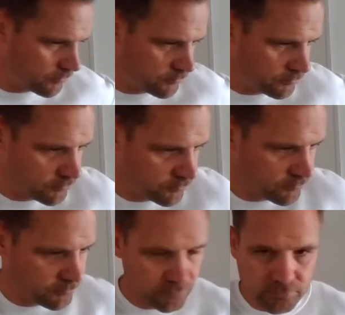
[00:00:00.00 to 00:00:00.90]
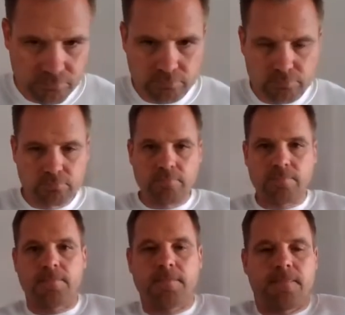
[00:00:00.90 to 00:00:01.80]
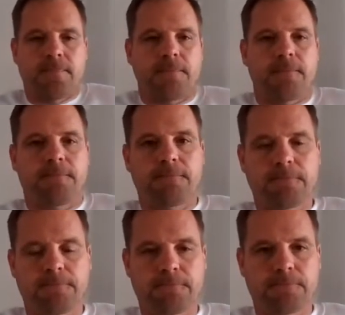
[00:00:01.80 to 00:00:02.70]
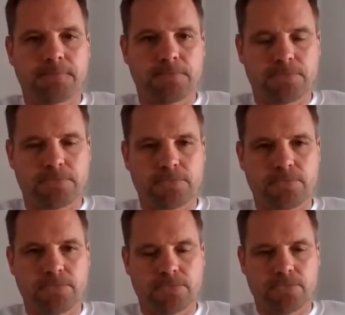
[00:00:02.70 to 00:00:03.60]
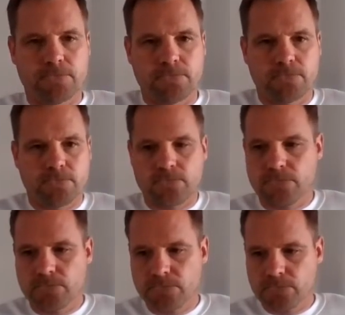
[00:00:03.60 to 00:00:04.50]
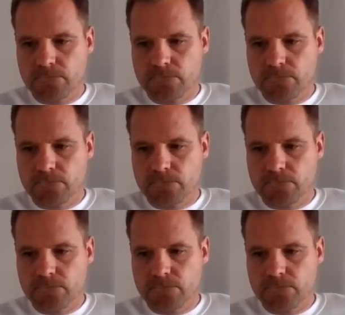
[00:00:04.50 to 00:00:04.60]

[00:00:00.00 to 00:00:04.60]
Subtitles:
(silent)